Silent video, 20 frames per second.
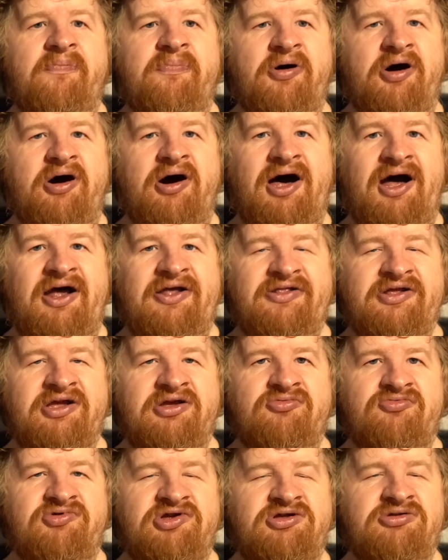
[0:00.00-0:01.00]
But I
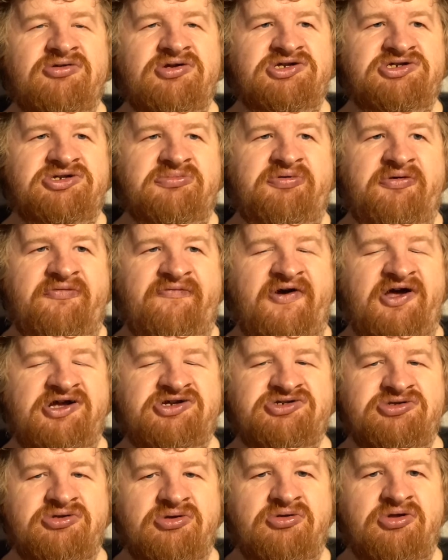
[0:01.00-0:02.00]
think Regal is a
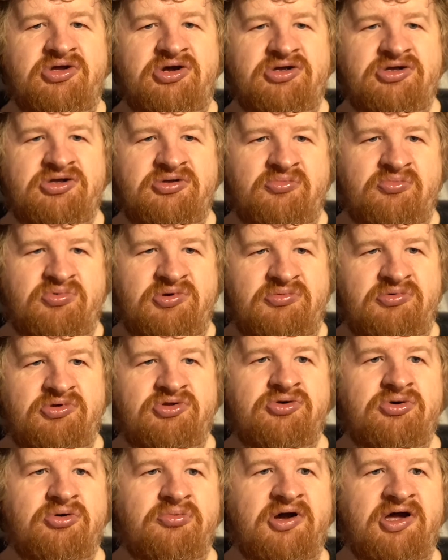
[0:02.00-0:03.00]
professional that we will
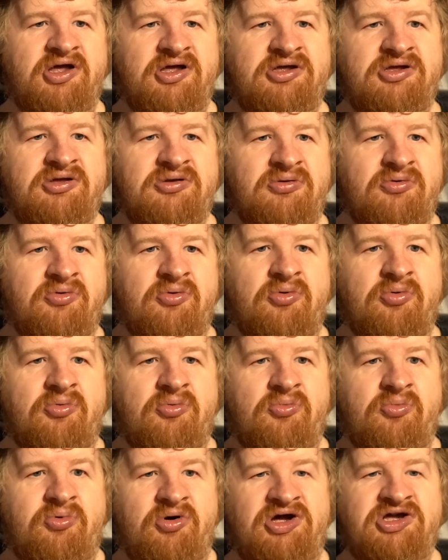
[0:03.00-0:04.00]
know what,
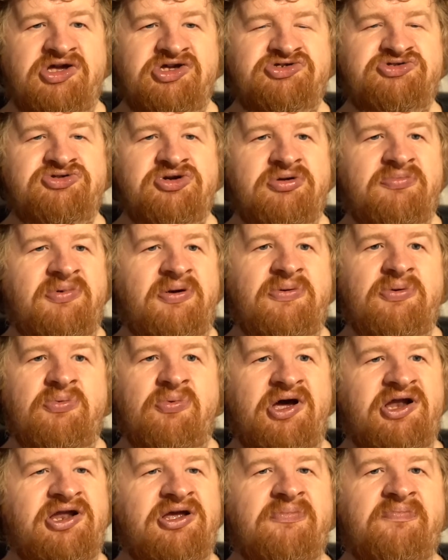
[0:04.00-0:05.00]
what he's doing maybe
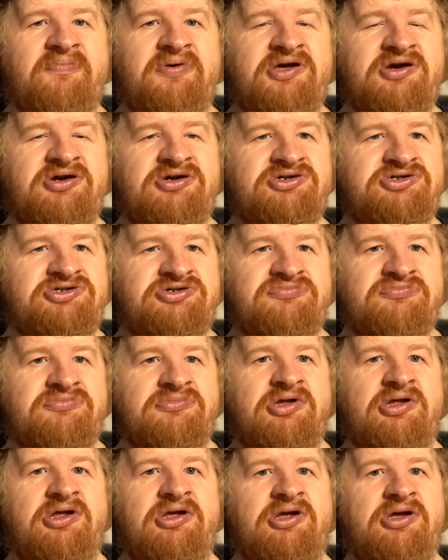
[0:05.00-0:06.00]
when he appears,
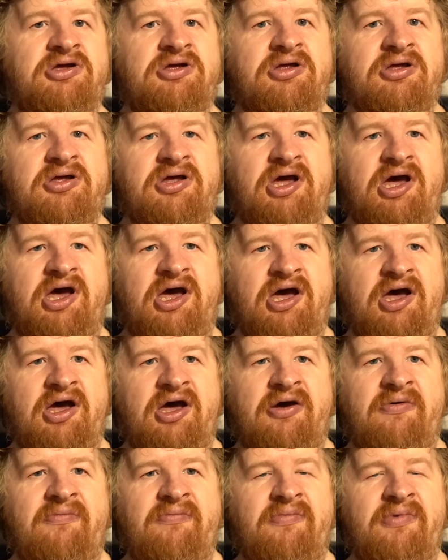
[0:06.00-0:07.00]

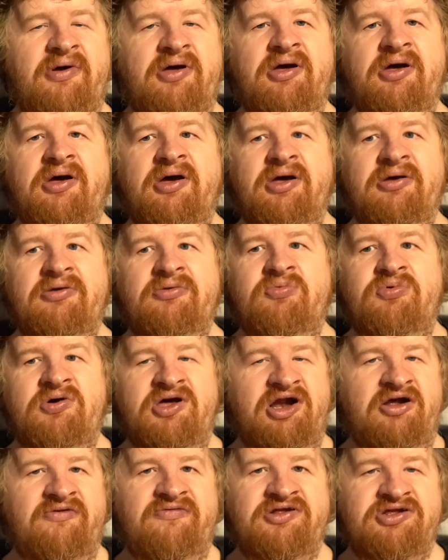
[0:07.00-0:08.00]
um,
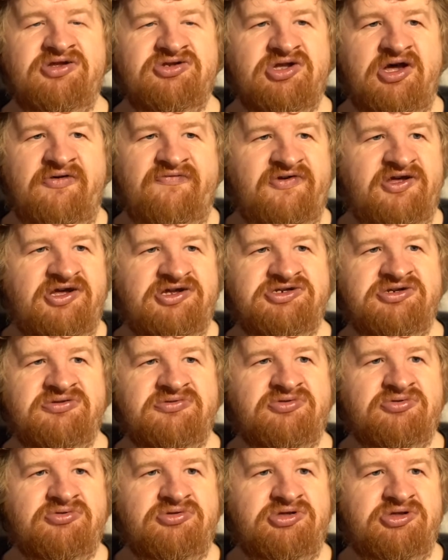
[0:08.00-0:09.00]
wherever he, if he is
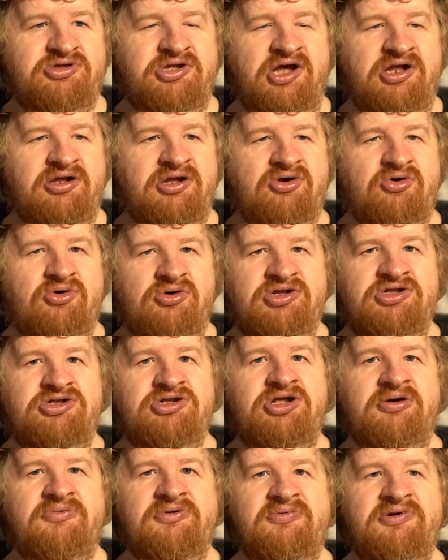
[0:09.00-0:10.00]
going
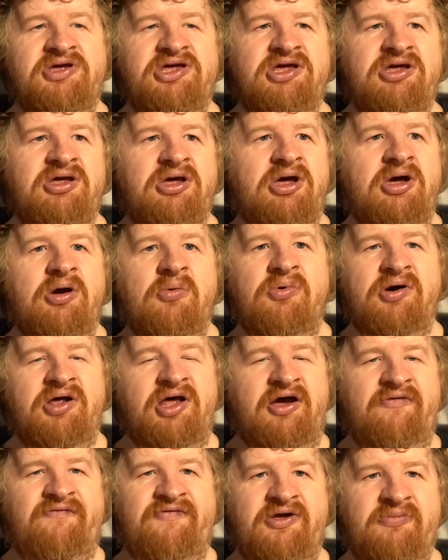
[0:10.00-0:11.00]
to WWE,
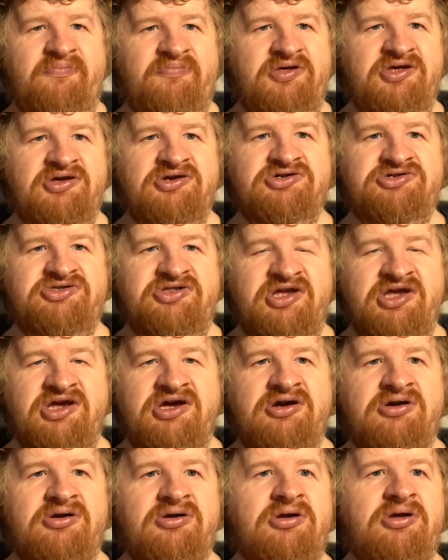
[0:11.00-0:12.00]
if he appears
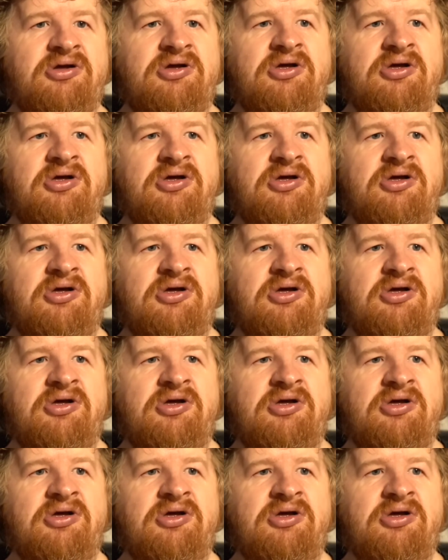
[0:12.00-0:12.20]
there